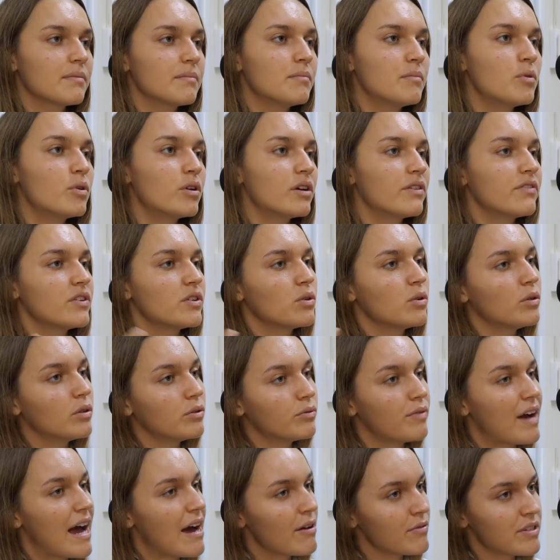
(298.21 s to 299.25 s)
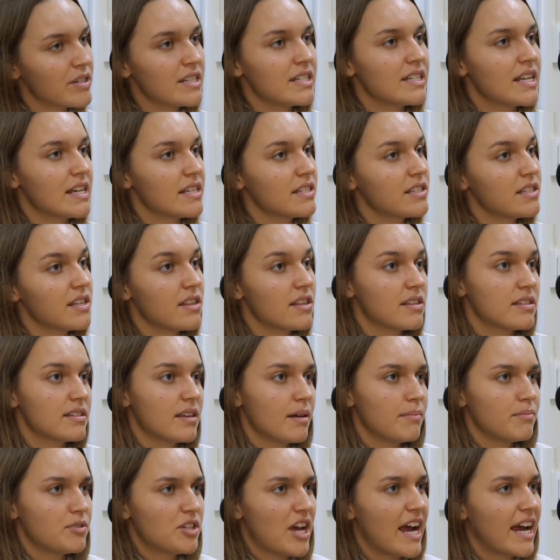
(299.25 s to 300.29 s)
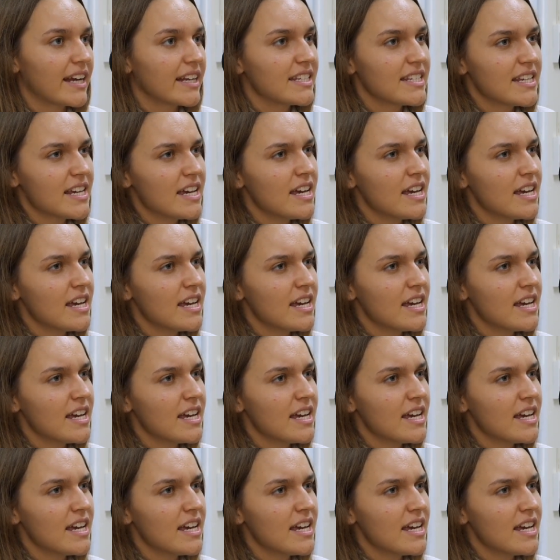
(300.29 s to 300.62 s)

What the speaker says: more of an all-roundedness to the subject.